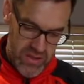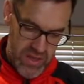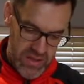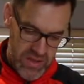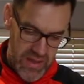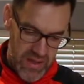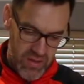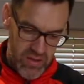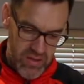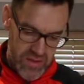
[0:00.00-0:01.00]
stuck together,
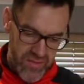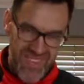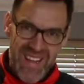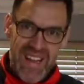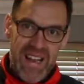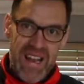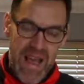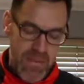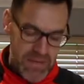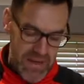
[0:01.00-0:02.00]
because
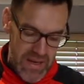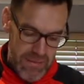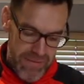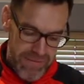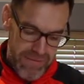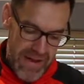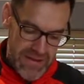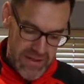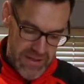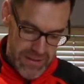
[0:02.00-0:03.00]
lamb's a little bit
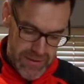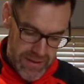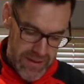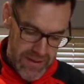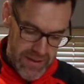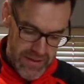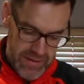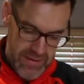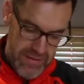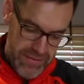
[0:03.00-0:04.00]
fatty and you're going to get
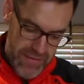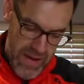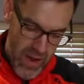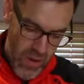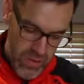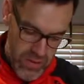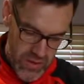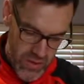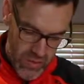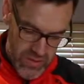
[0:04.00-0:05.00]
the fat holding
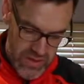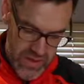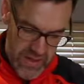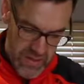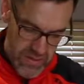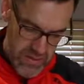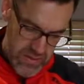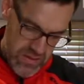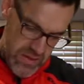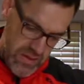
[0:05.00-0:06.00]
it all together.
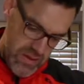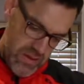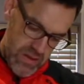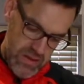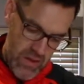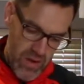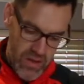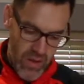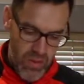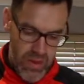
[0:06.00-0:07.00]
So I
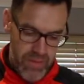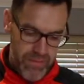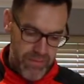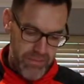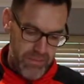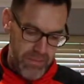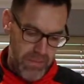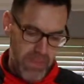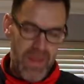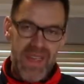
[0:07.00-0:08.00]
don't want
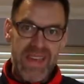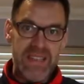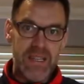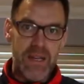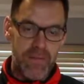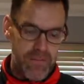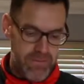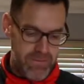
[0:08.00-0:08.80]
to eat it